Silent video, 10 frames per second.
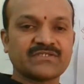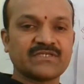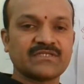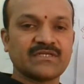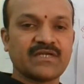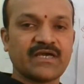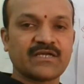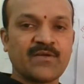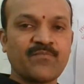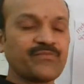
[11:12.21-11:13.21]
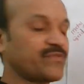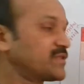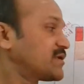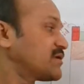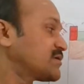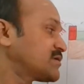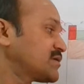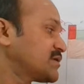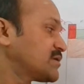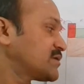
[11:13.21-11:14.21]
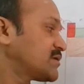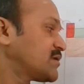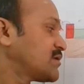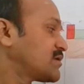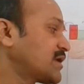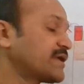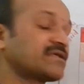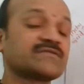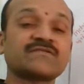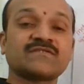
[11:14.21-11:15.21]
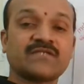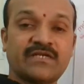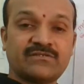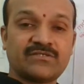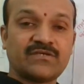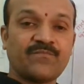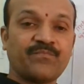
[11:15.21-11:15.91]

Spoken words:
See in the diagram, when the light is incident,